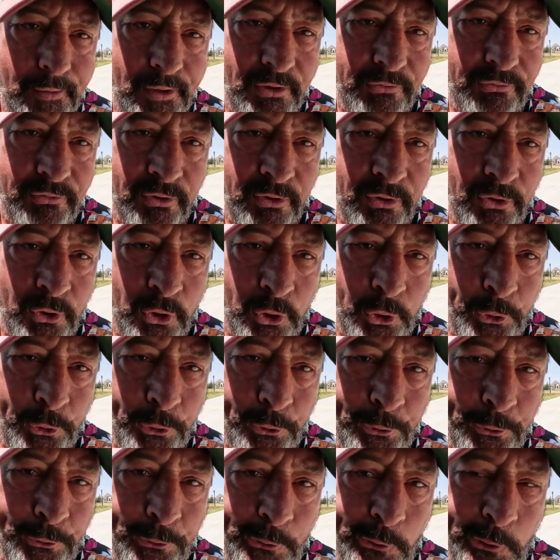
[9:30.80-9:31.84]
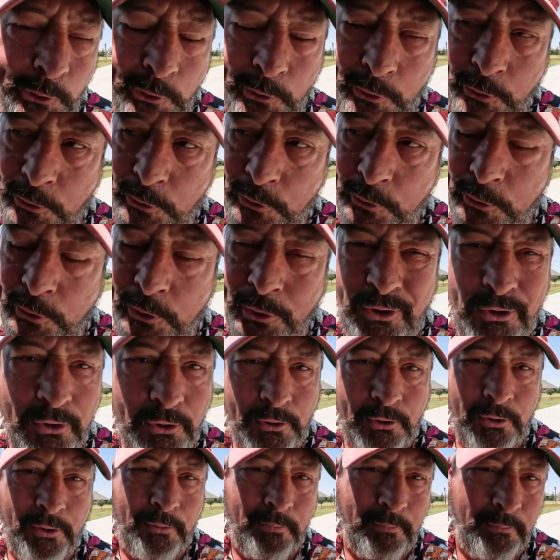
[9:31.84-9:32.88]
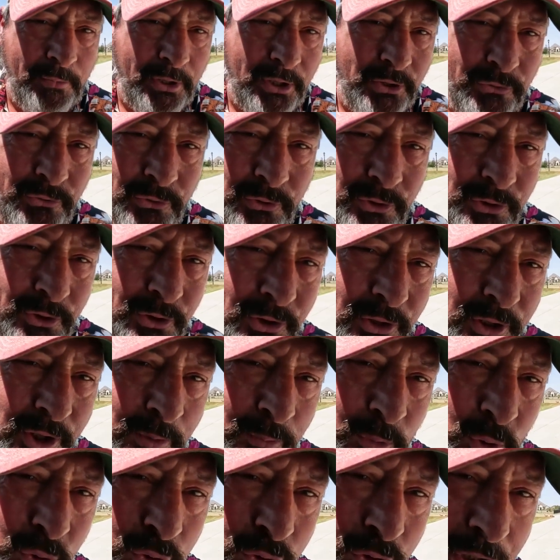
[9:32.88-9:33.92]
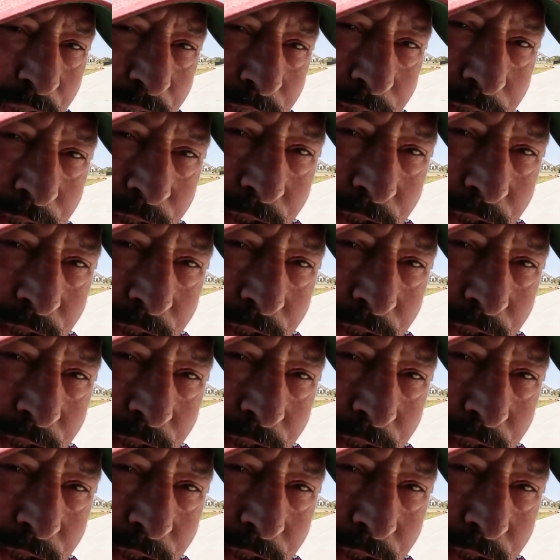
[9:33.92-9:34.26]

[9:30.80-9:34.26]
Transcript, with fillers: Lesson learned. Make sure you double check